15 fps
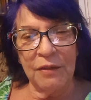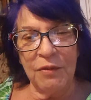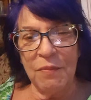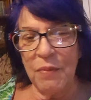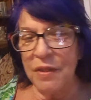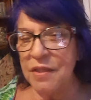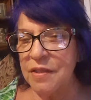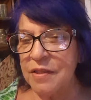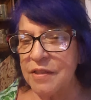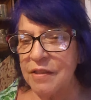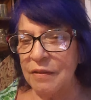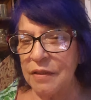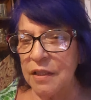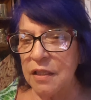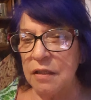Everybody's
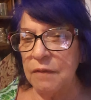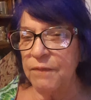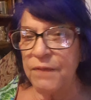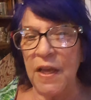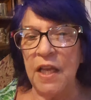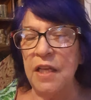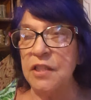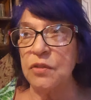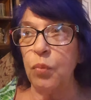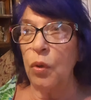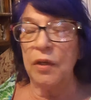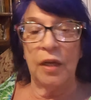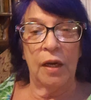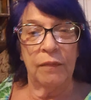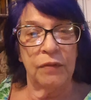still in phase,
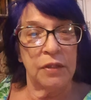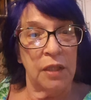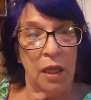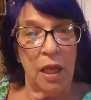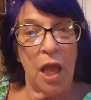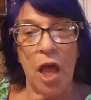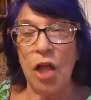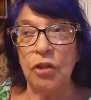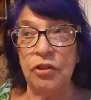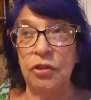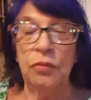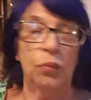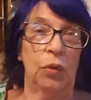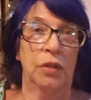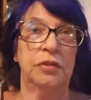whatever the hell
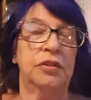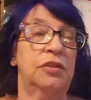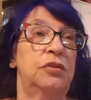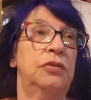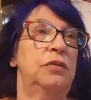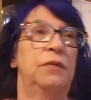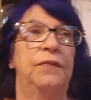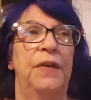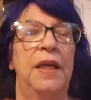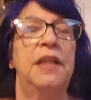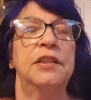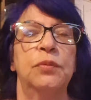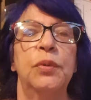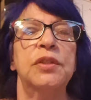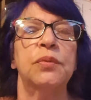you want to do
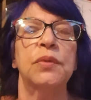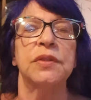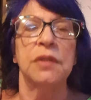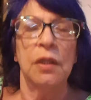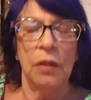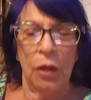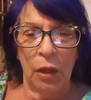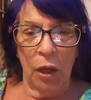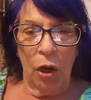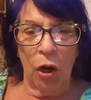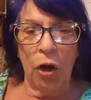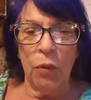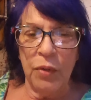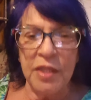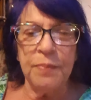phase, which was
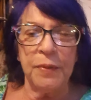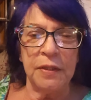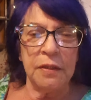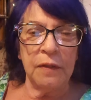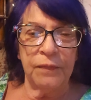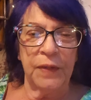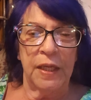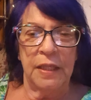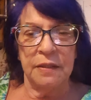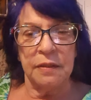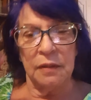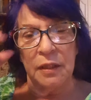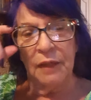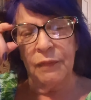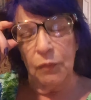always been the phase
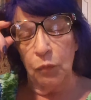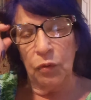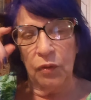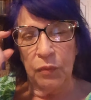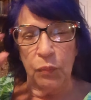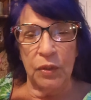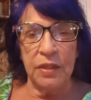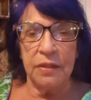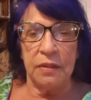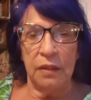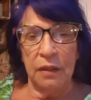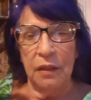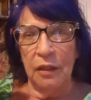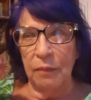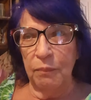in Leavenworth was
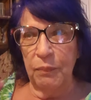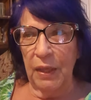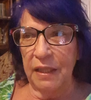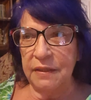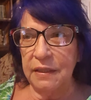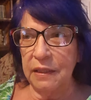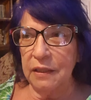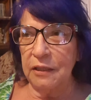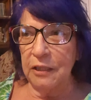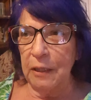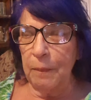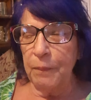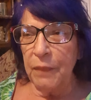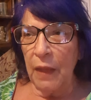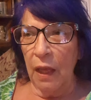
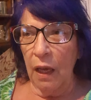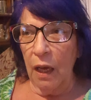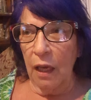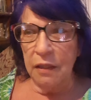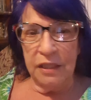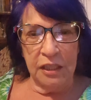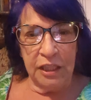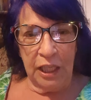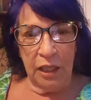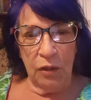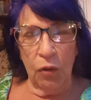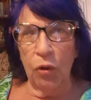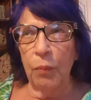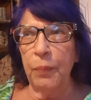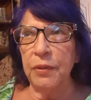basically, I think
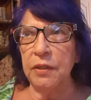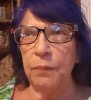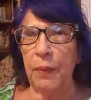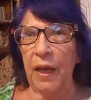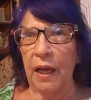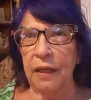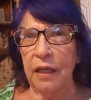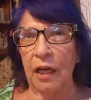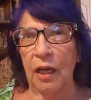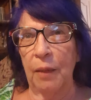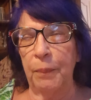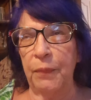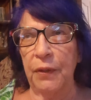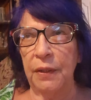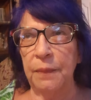they opened back
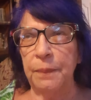up.